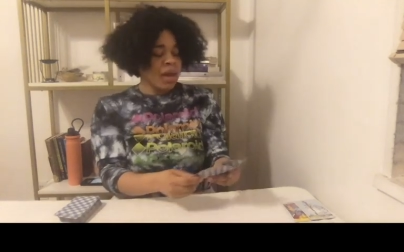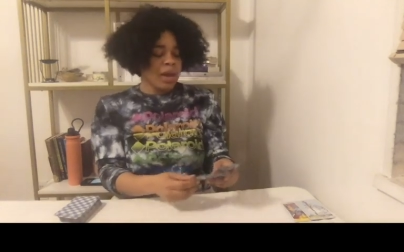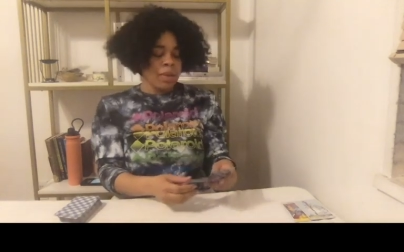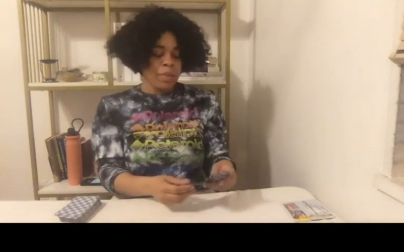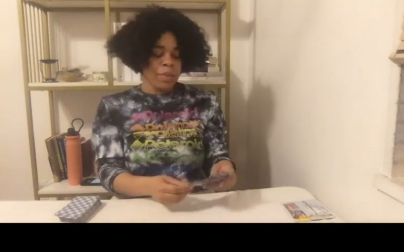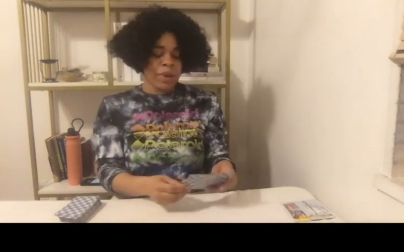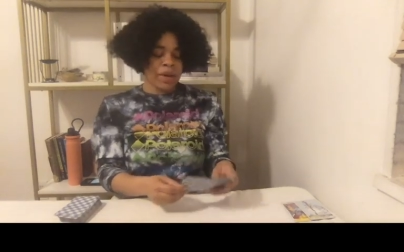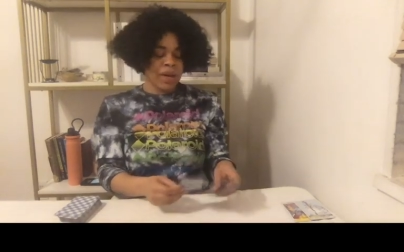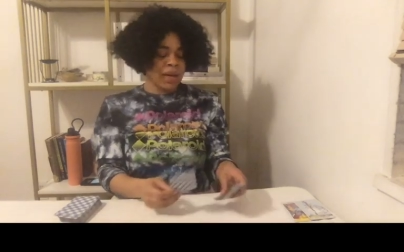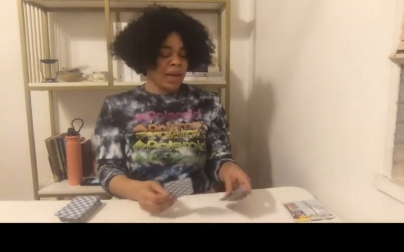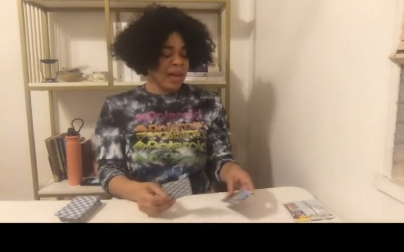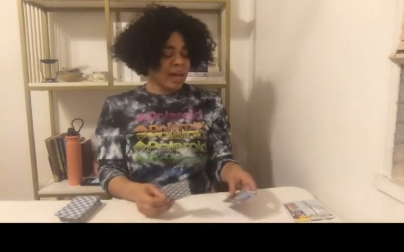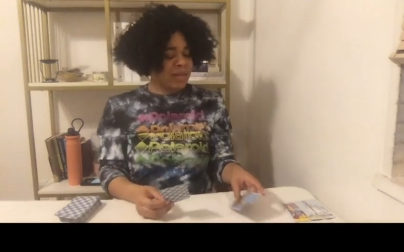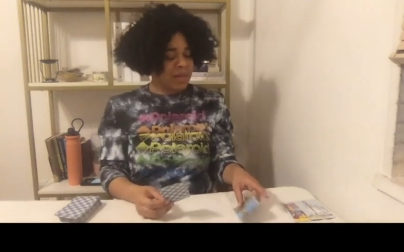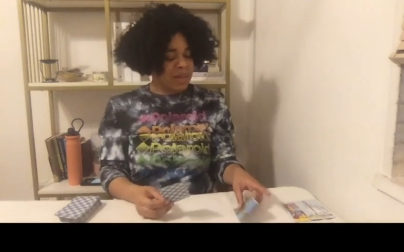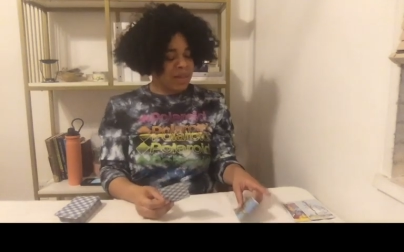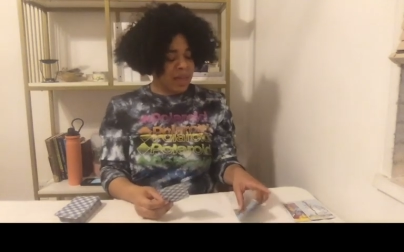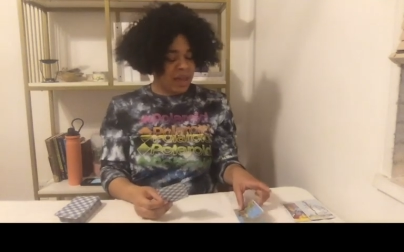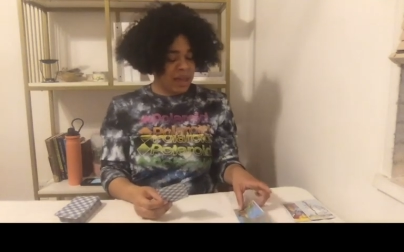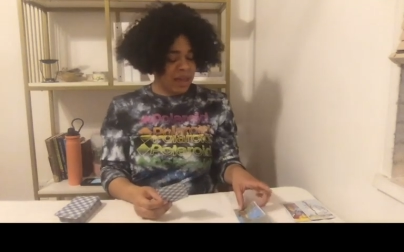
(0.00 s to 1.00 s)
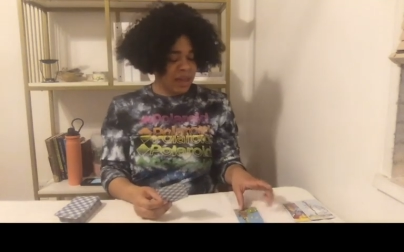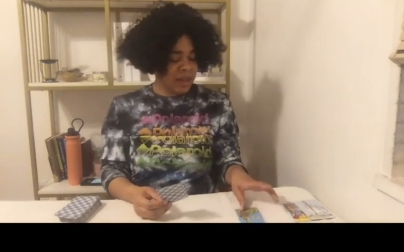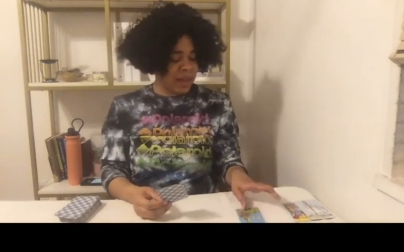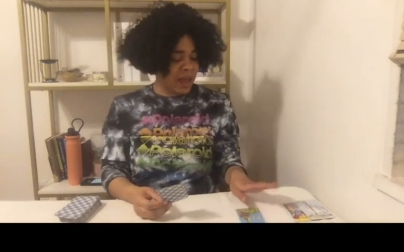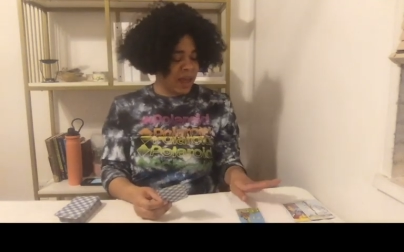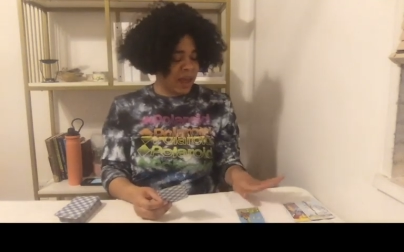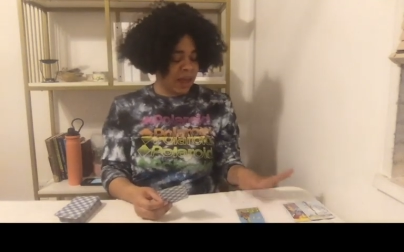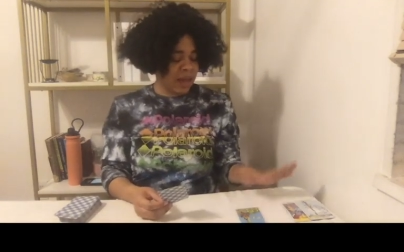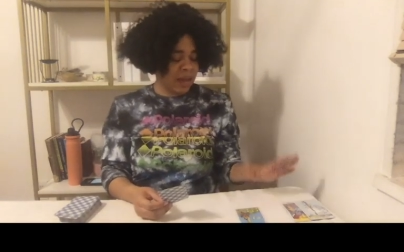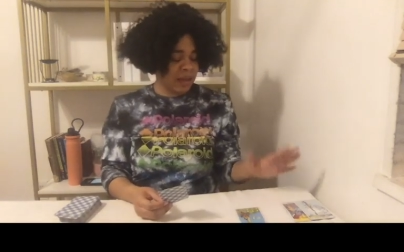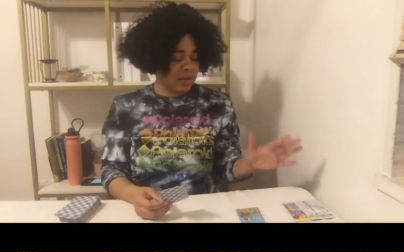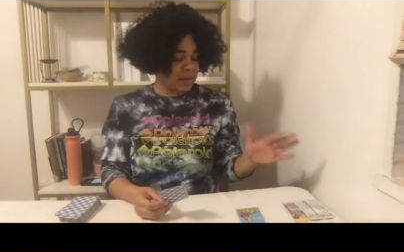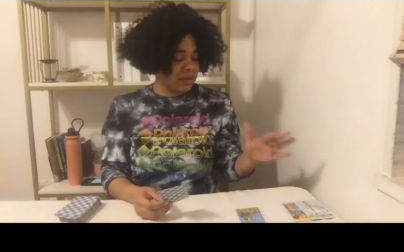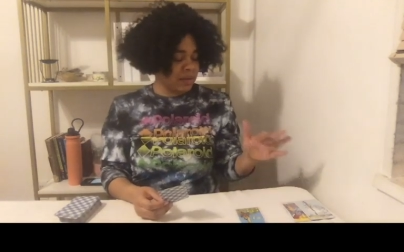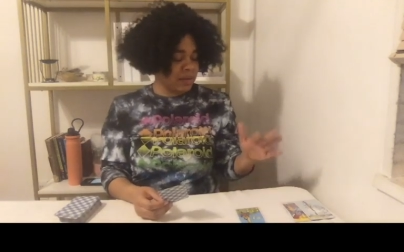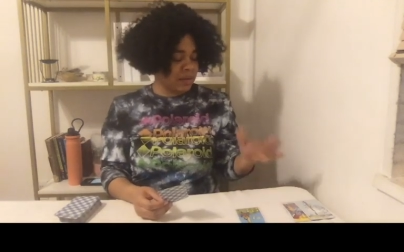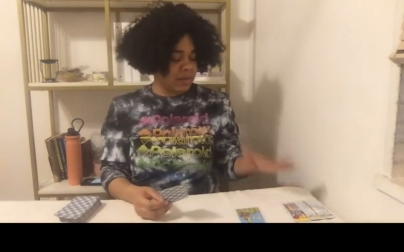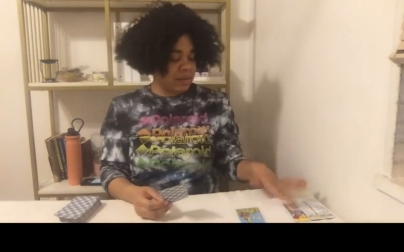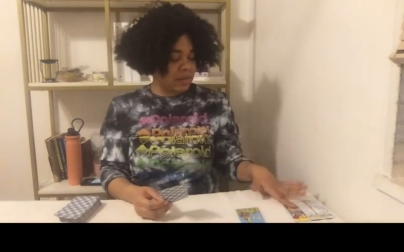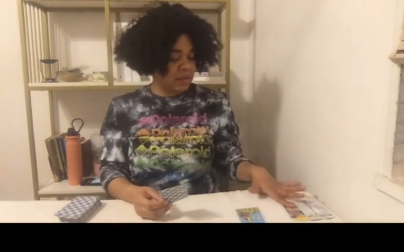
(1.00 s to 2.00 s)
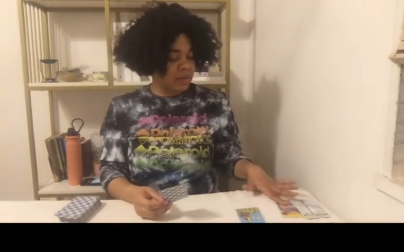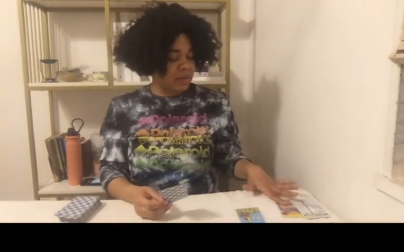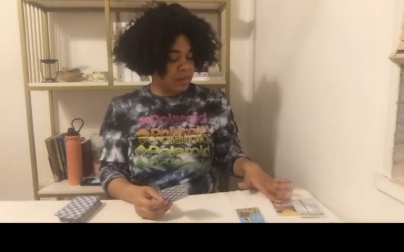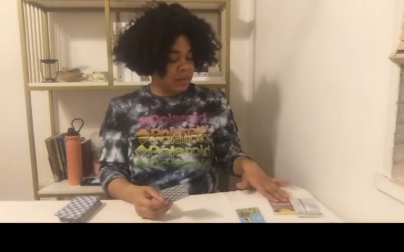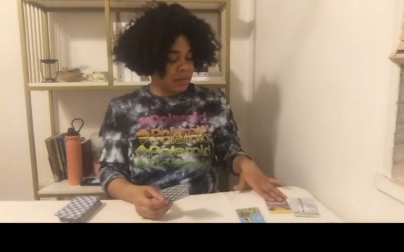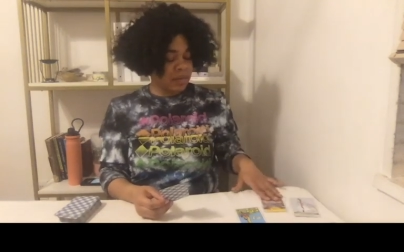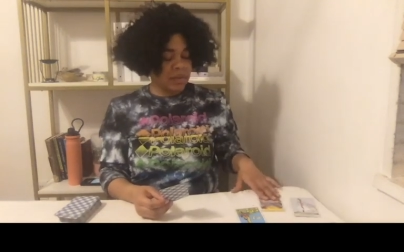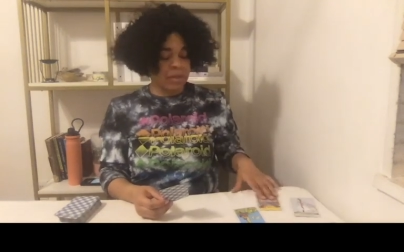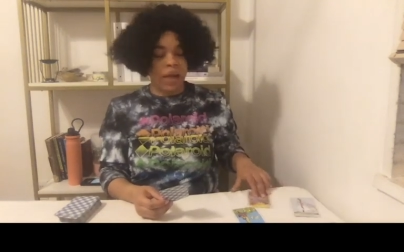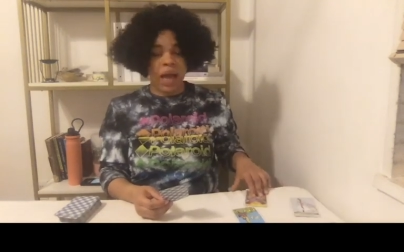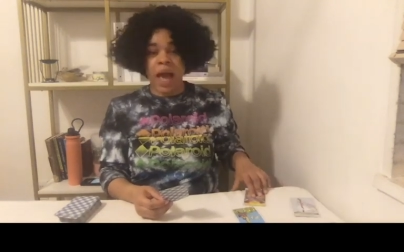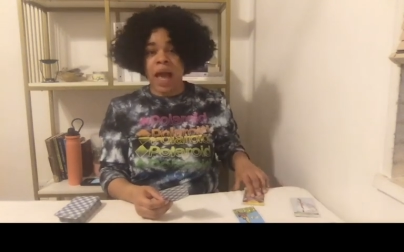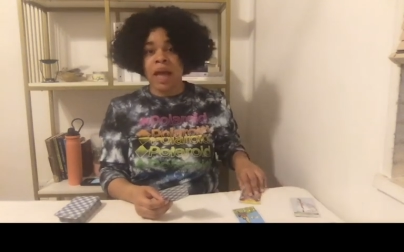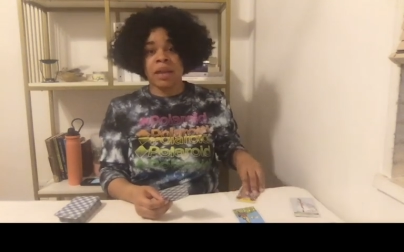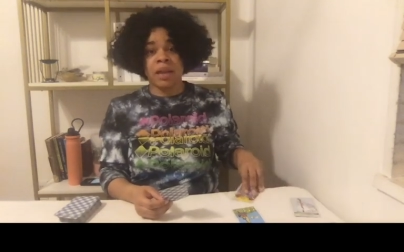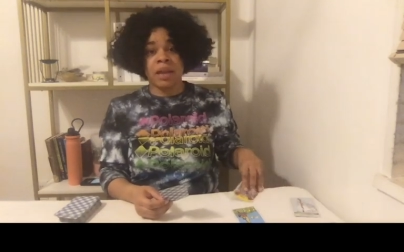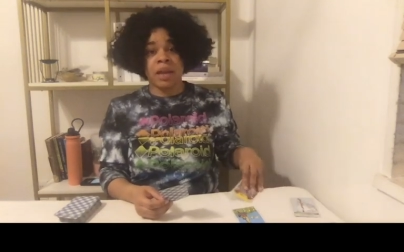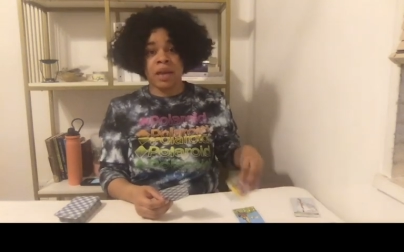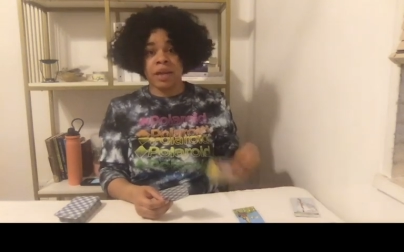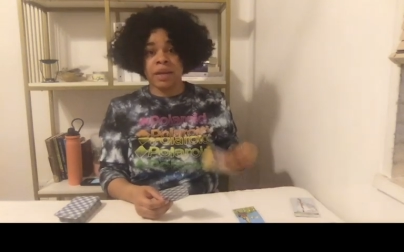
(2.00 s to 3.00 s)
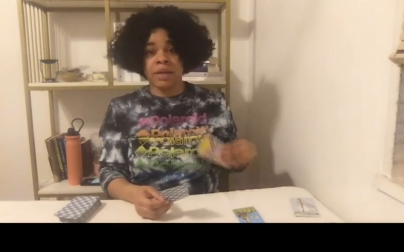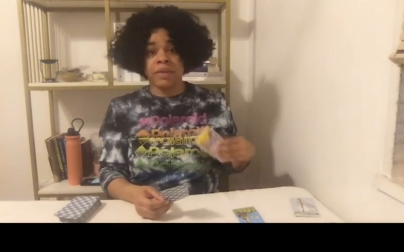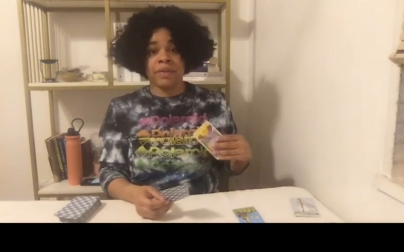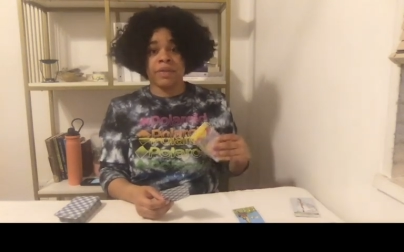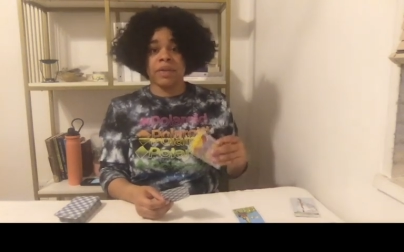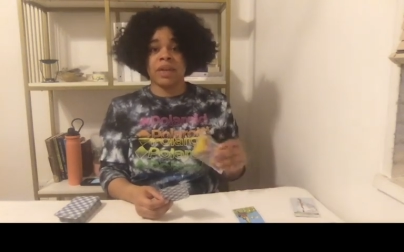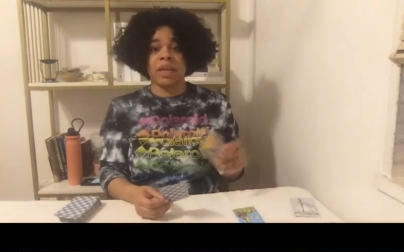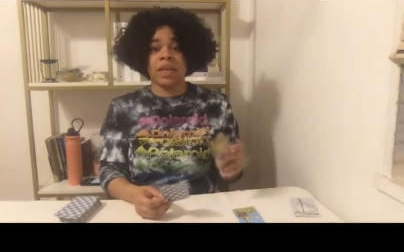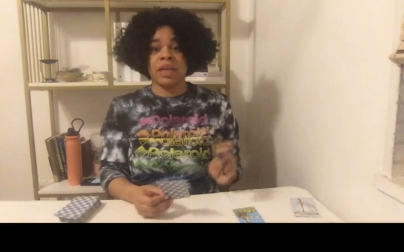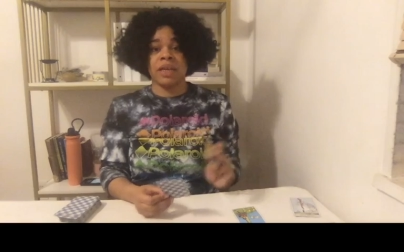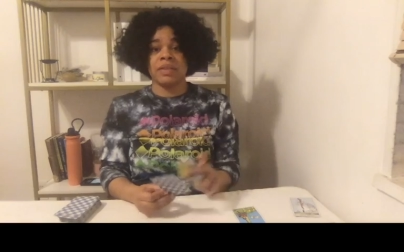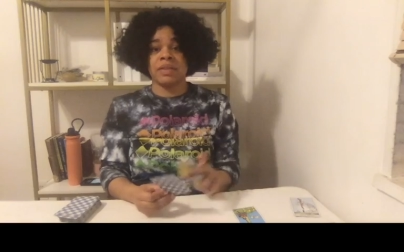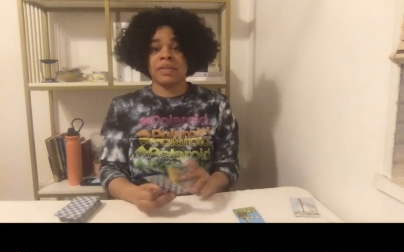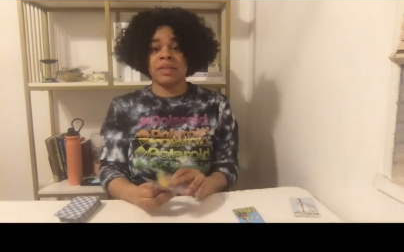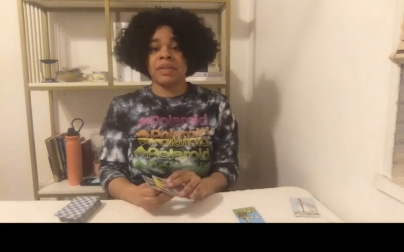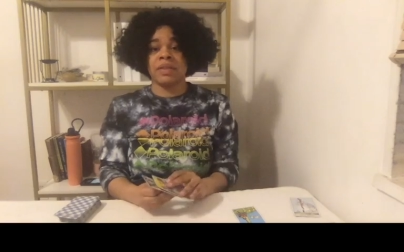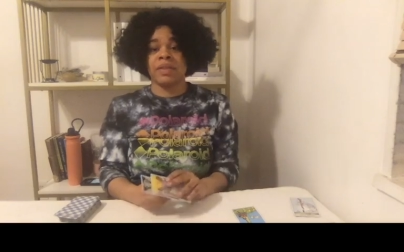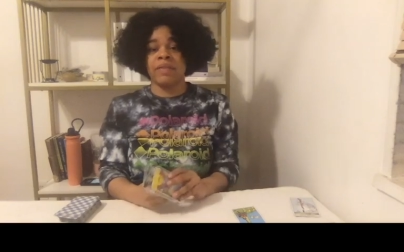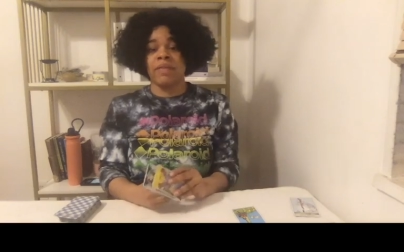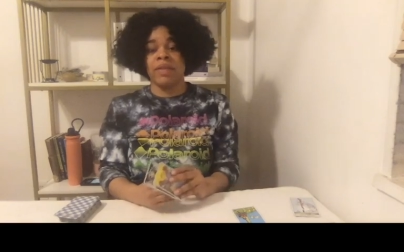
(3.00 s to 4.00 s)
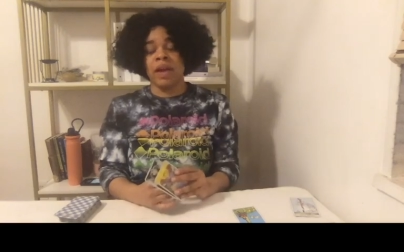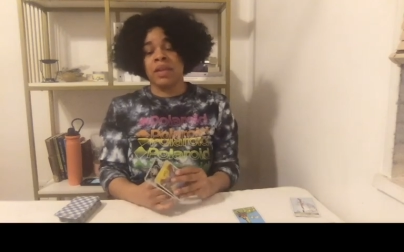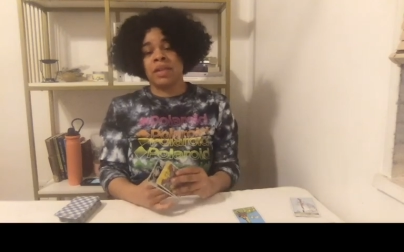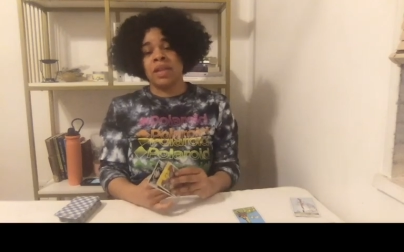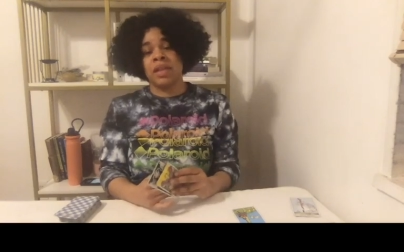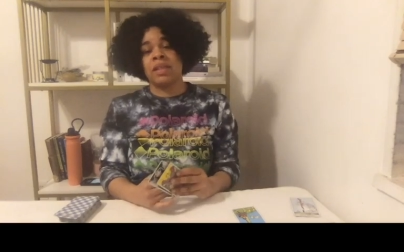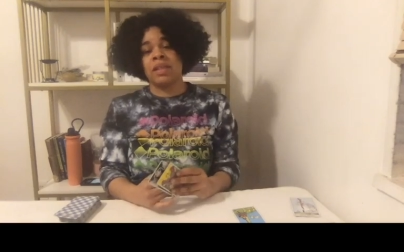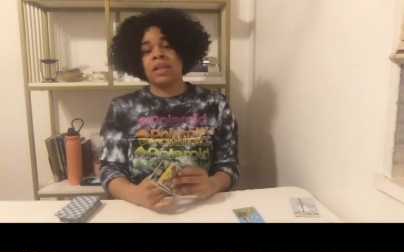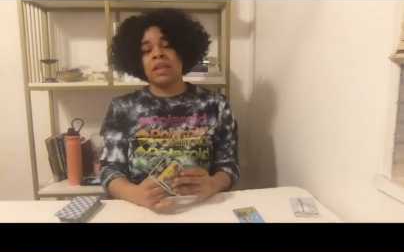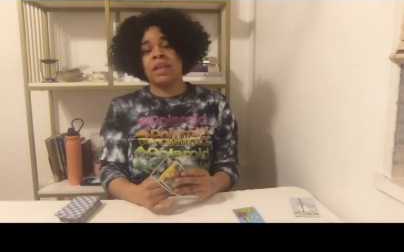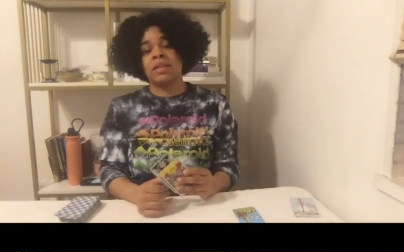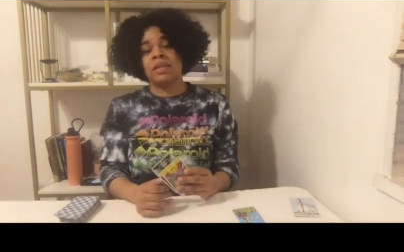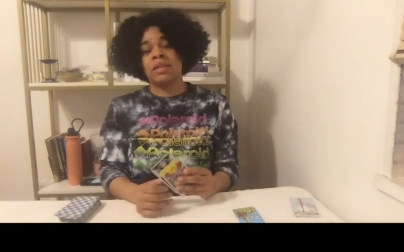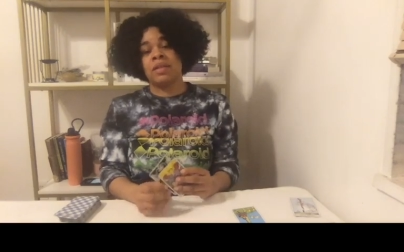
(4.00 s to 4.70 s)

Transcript: But another thing that I love is the fact that the